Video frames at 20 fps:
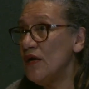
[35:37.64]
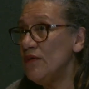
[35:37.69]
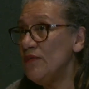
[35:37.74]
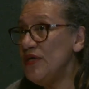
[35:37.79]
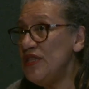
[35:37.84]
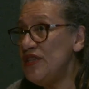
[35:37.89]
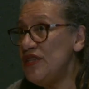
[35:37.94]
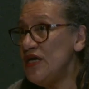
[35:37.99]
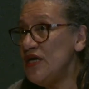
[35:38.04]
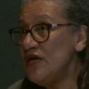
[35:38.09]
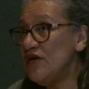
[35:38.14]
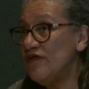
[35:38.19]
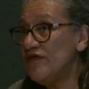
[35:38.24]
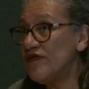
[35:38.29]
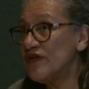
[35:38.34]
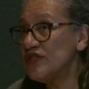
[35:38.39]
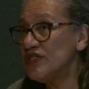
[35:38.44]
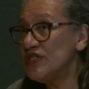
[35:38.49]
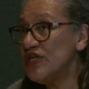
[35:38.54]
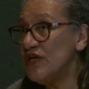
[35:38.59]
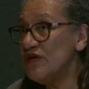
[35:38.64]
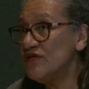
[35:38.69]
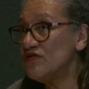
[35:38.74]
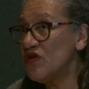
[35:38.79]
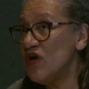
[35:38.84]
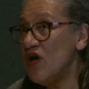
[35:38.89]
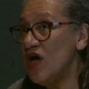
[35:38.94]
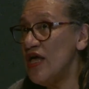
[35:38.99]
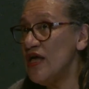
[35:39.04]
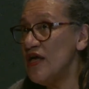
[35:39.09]
We think of
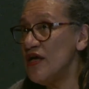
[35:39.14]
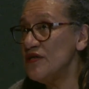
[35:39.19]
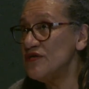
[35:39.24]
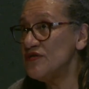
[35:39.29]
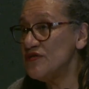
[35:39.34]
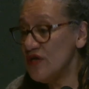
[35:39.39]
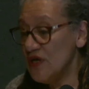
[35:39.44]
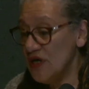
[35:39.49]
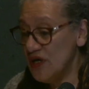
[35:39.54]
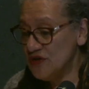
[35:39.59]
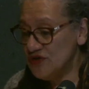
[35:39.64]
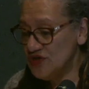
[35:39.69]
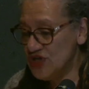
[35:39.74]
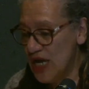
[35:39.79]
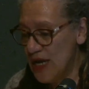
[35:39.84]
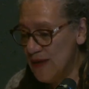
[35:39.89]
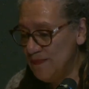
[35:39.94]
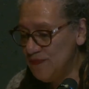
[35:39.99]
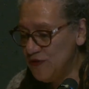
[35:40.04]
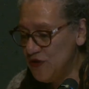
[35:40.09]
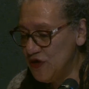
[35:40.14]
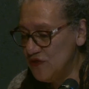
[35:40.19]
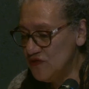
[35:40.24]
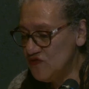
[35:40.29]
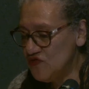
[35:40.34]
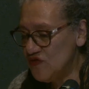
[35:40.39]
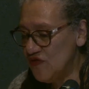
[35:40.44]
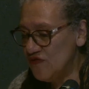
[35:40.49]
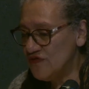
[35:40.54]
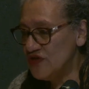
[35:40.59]
ourselves as
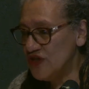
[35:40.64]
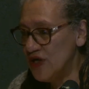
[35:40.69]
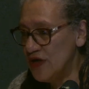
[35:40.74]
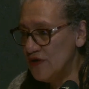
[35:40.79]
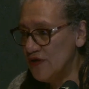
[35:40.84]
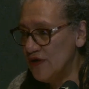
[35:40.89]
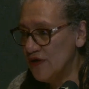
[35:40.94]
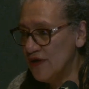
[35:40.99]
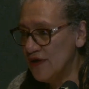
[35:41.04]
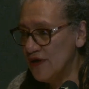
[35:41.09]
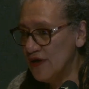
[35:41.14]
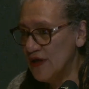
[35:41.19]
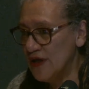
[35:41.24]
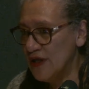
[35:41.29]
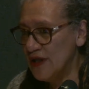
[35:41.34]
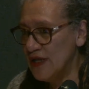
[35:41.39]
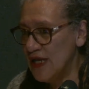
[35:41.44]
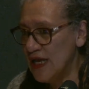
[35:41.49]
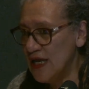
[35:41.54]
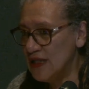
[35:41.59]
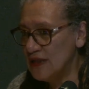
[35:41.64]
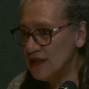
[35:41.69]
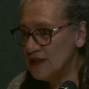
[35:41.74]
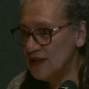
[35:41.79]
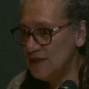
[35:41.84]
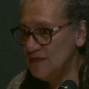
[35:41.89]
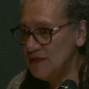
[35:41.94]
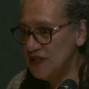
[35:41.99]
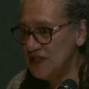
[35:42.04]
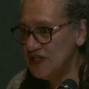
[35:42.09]
champions of gender and
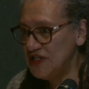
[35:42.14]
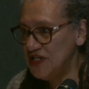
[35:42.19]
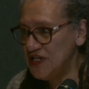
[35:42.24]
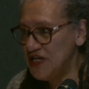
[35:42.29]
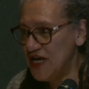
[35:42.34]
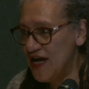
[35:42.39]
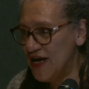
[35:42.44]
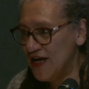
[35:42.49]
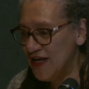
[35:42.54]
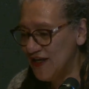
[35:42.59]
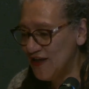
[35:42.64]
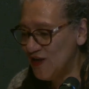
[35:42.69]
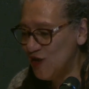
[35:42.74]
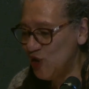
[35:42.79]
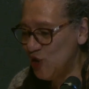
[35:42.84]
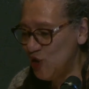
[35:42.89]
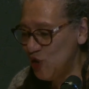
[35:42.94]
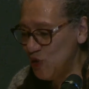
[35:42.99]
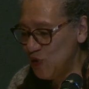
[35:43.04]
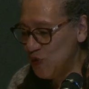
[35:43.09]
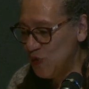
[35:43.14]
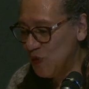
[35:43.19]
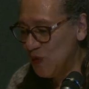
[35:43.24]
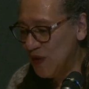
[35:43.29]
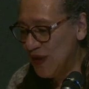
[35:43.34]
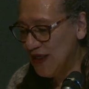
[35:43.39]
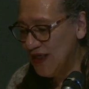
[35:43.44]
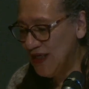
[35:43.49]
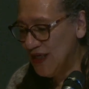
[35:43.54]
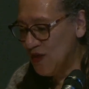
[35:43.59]
LGBTIQ
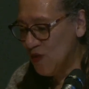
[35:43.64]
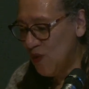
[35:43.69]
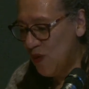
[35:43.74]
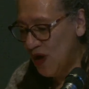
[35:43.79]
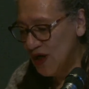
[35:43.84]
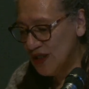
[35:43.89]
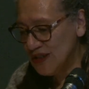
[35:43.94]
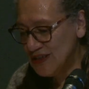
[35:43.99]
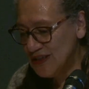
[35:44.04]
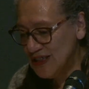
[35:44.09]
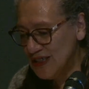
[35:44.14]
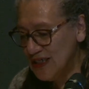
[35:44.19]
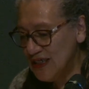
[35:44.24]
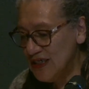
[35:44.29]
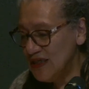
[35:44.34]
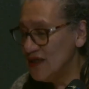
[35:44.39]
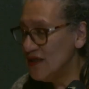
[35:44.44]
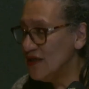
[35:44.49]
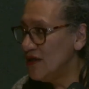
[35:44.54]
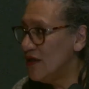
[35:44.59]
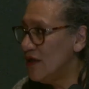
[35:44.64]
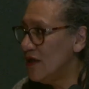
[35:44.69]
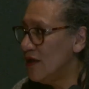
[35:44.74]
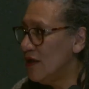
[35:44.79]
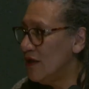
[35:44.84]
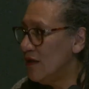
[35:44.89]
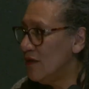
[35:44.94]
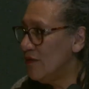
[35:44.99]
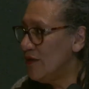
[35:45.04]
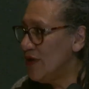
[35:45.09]
equality.
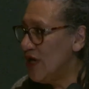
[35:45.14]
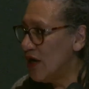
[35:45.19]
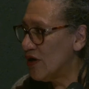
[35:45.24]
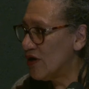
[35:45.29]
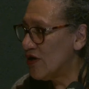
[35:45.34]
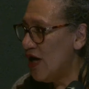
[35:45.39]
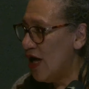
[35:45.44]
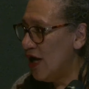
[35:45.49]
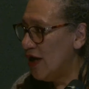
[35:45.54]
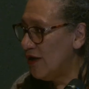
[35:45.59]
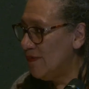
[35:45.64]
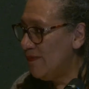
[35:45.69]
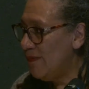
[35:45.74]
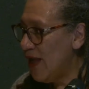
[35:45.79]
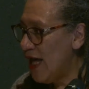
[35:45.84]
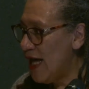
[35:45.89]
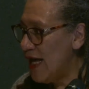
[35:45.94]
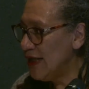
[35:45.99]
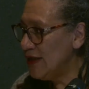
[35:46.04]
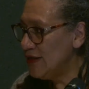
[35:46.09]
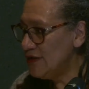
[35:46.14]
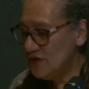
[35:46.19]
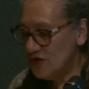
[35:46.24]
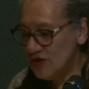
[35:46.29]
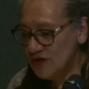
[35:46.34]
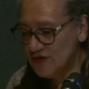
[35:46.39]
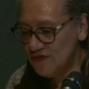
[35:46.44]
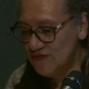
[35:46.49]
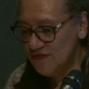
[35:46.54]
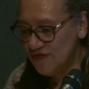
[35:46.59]
We are colorblind,
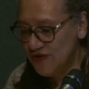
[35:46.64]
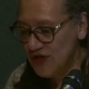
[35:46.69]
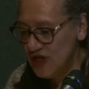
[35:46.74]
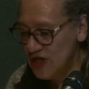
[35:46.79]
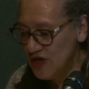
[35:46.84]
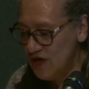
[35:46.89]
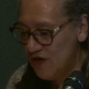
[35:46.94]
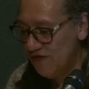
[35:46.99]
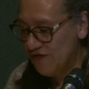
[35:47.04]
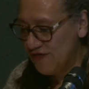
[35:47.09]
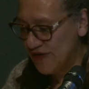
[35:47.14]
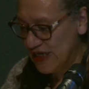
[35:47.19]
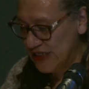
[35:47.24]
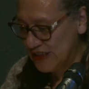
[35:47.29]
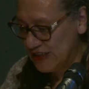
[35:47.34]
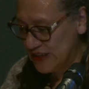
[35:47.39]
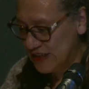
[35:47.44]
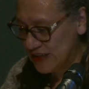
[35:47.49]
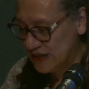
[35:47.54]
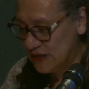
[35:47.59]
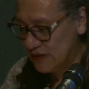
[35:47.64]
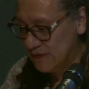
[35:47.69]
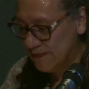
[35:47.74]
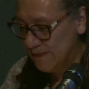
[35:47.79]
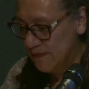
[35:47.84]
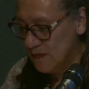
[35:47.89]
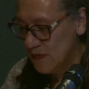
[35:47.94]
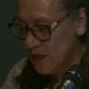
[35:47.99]
thus free of racism.